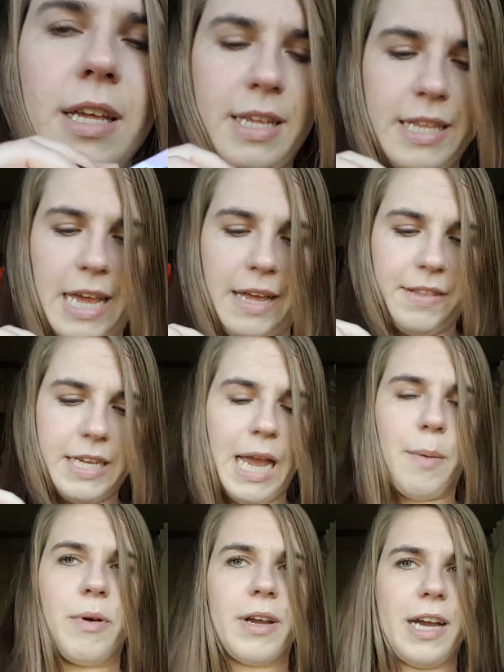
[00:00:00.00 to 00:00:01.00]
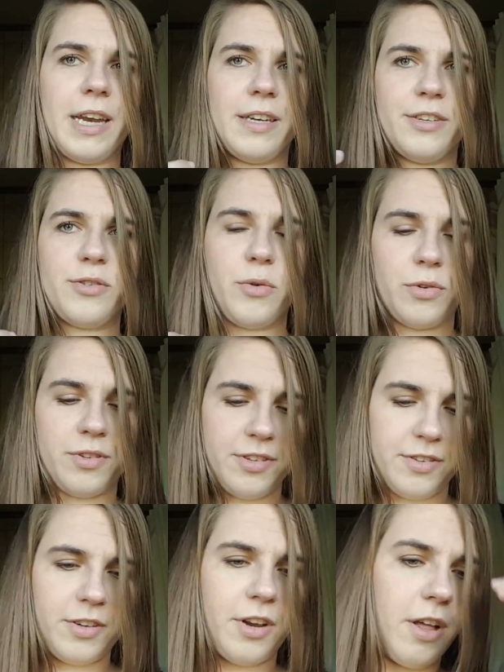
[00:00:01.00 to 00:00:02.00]
yeah, the camera kind of distorts
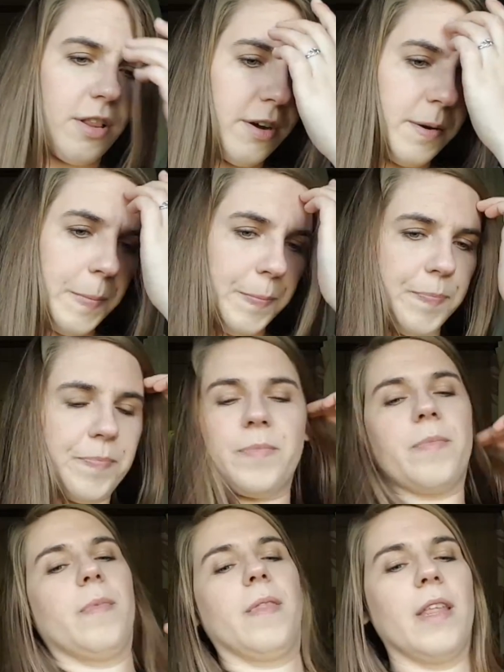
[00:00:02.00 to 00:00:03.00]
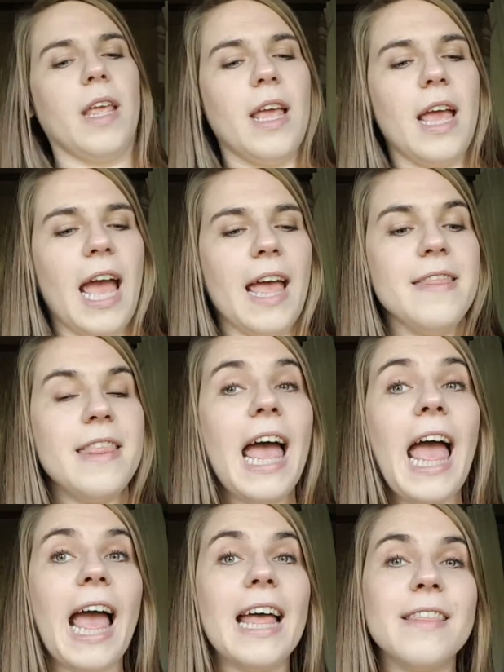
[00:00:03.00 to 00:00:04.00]
the color. And
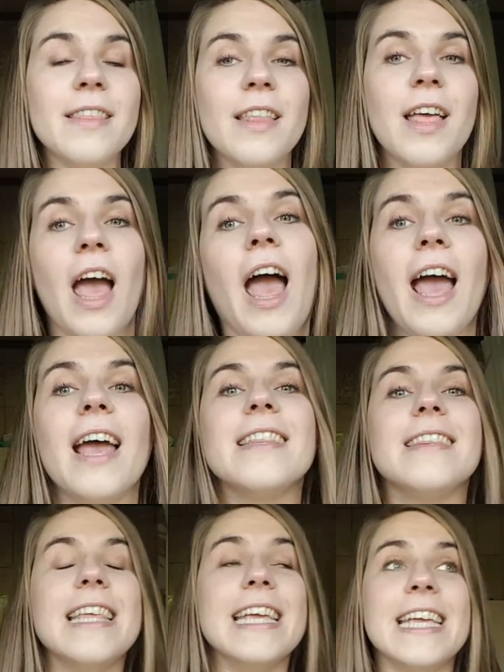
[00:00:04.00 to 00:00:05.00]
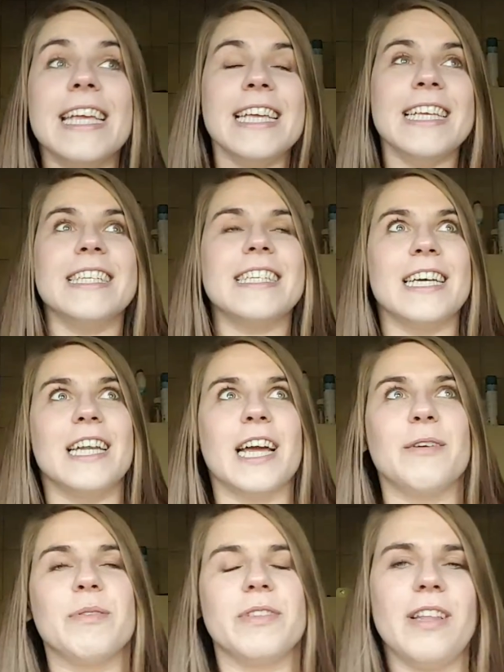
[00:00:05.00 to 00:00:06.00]
then these, and
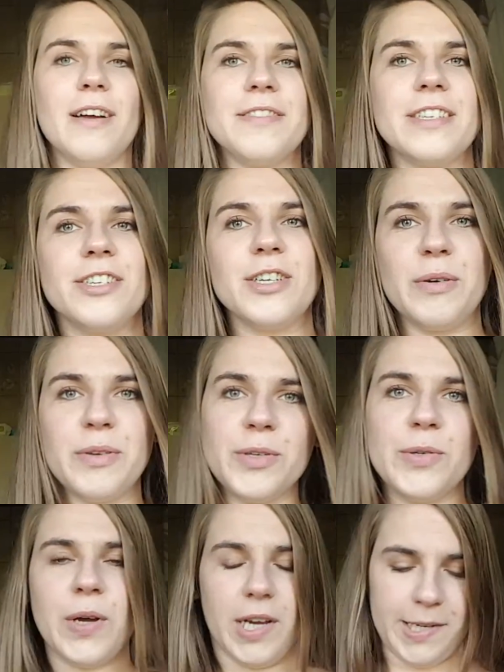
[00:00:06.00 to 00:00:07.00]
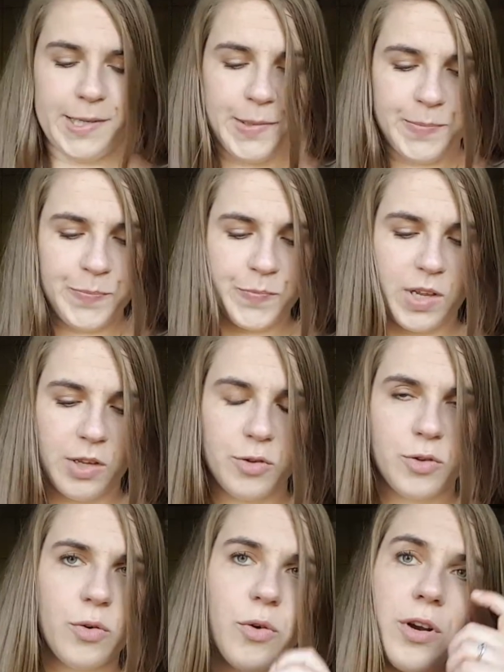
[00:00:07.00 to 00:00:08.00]
I would love to show you a
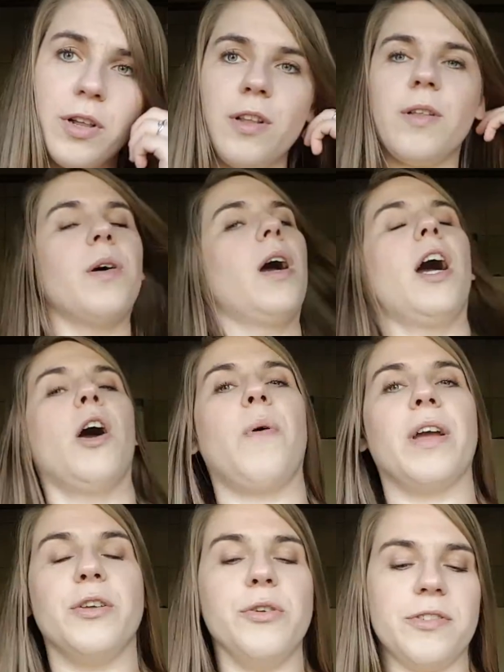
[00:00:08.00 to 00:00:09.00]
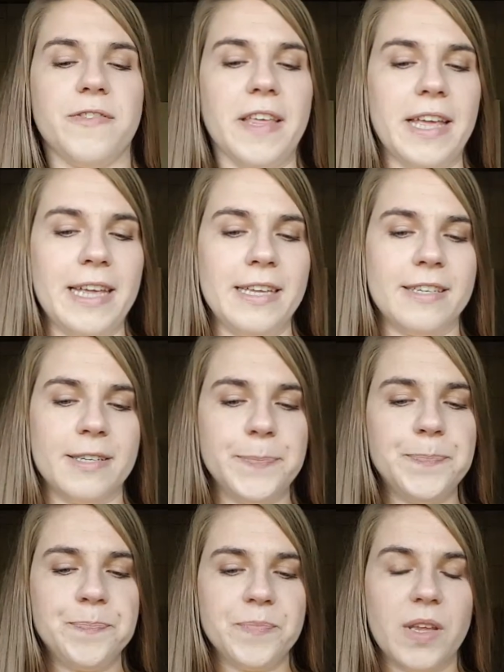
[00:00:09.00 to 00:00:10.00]
tutorial how I use these.
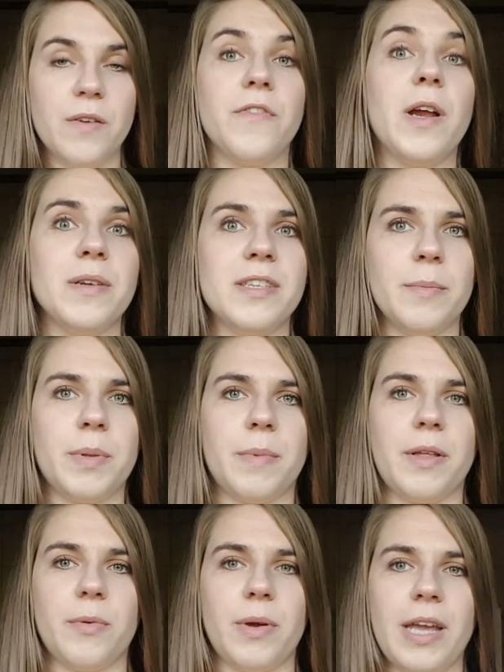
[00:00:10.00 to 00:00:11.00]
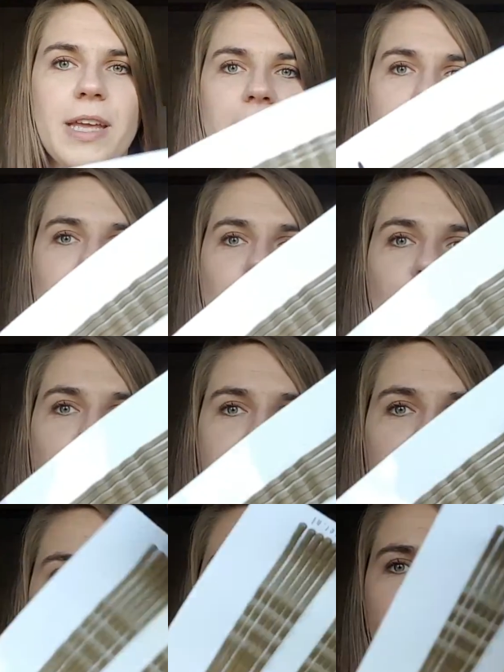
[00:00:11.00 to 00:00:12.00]
Very simple, by the way. Look
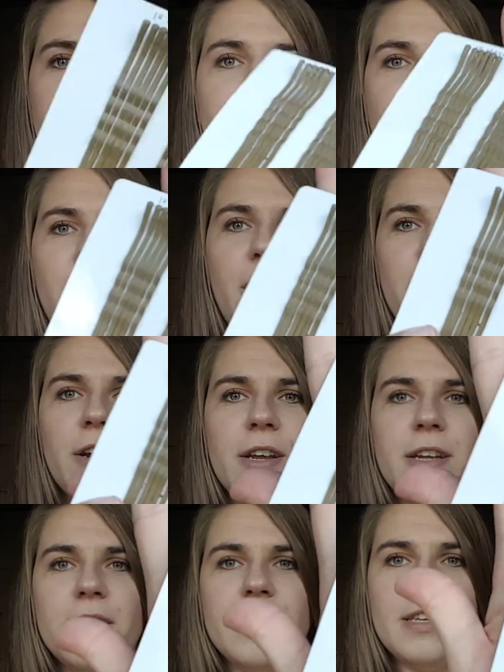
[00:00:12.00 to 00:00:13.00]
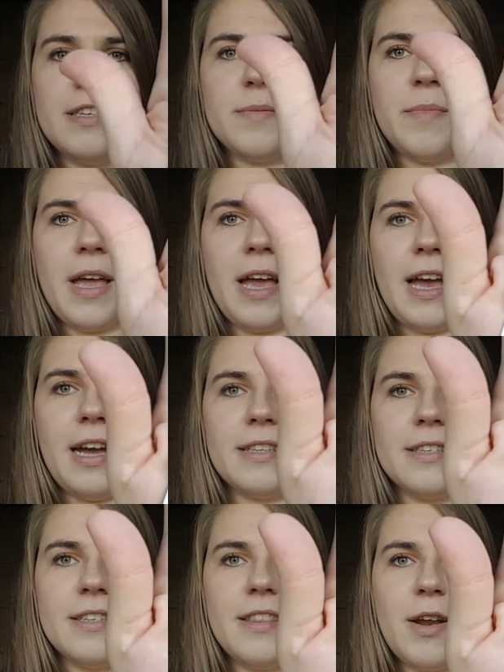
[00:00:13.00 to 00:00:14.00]
how big they are. This is my
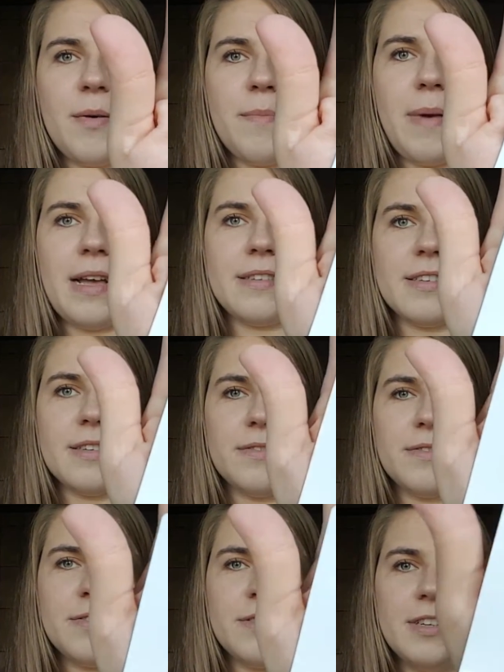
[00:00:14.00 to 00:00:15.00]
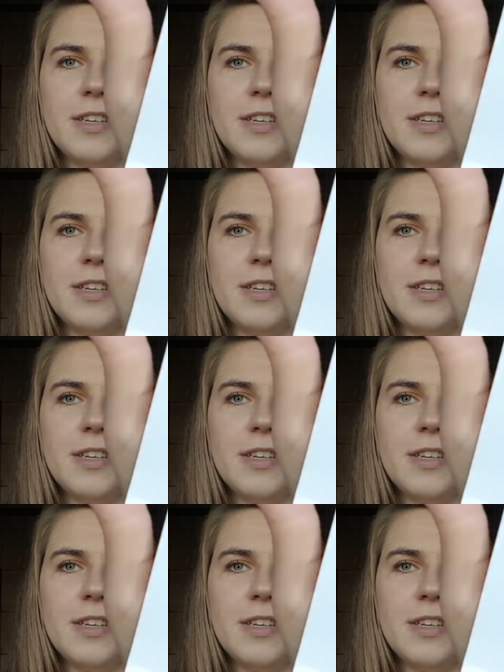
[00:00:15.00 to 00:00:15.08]
hand. They're massive.